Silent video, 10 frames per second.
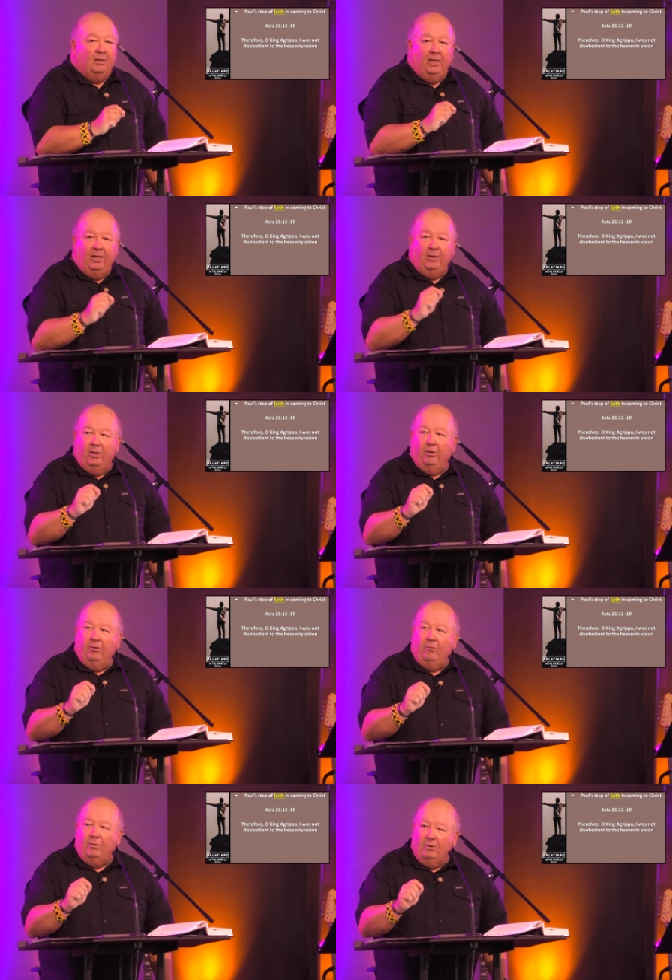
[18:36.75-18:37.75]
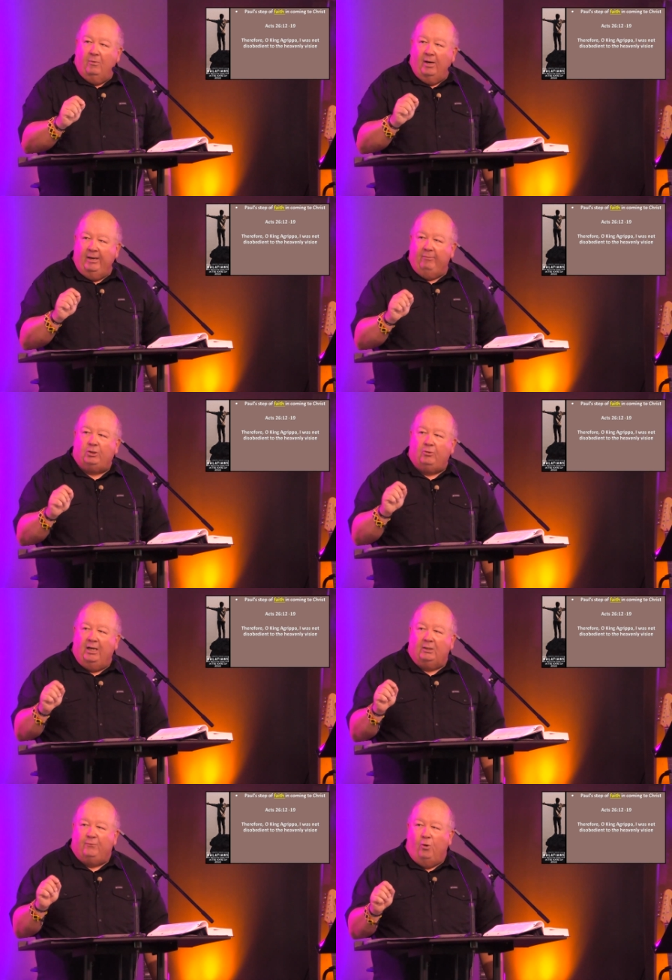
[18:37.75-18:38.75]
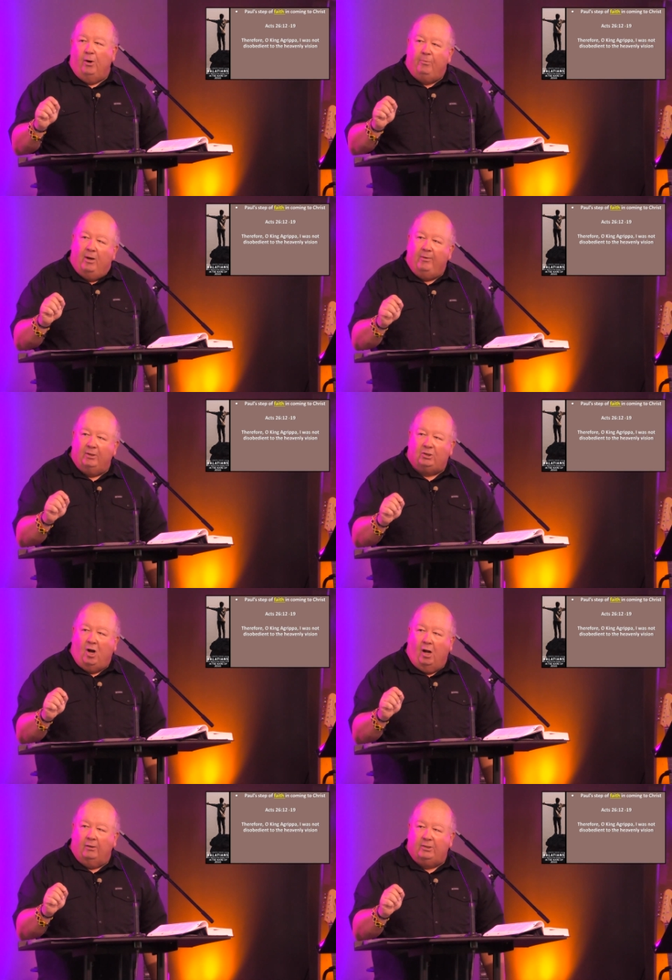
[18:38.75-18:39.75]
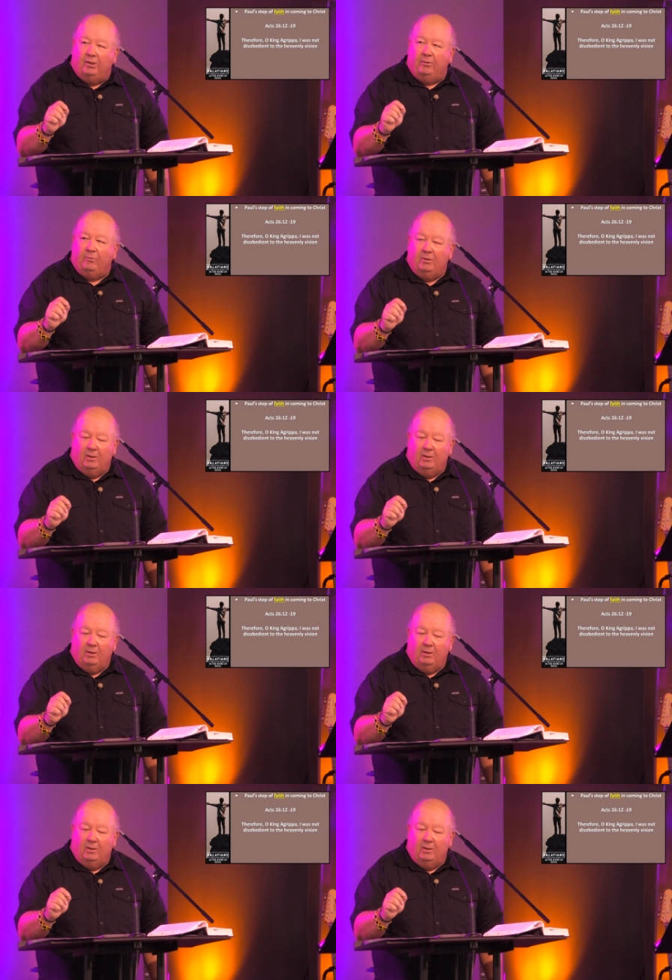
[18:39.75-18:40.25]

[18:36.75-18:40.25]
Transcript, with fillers: He knew when he was transformed what he was called to,